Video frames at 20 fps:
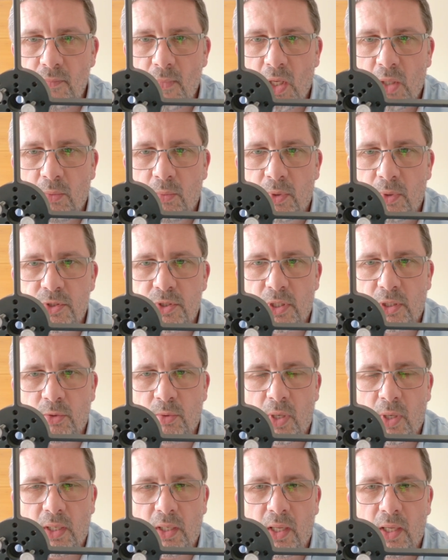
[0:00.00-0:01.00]
which I
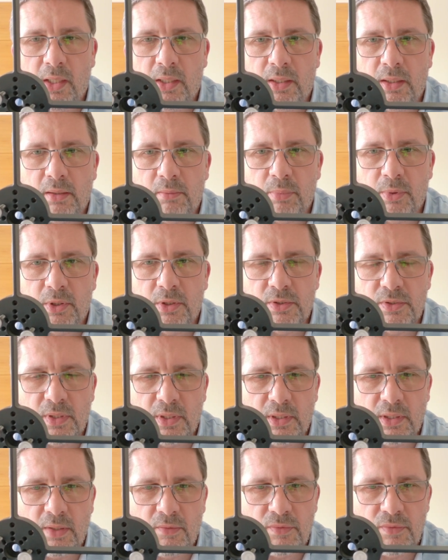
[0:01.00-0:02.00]
quite like, because then
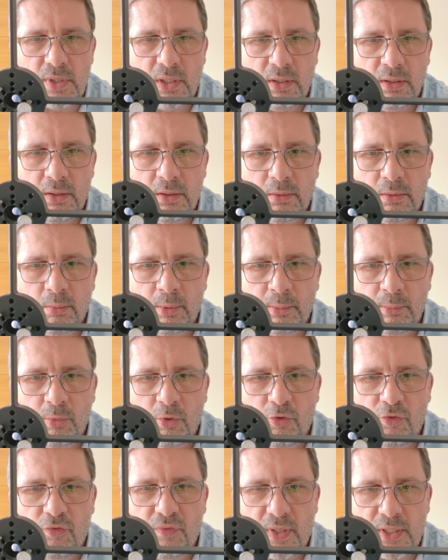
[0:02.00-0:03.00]
it gives you a little bit
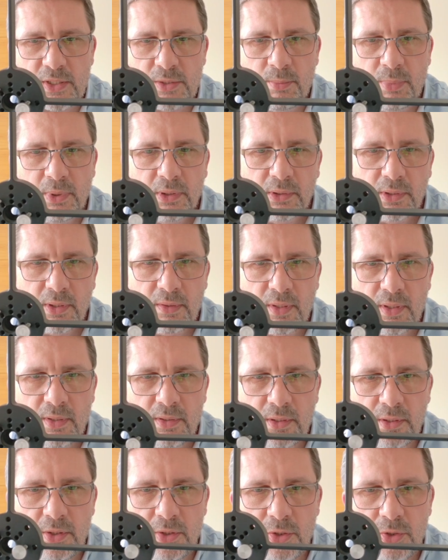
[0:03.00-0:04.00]
more flexibility than
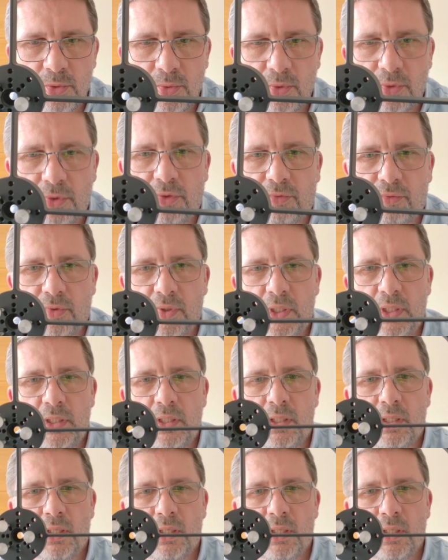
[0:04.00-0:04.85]
the usual 3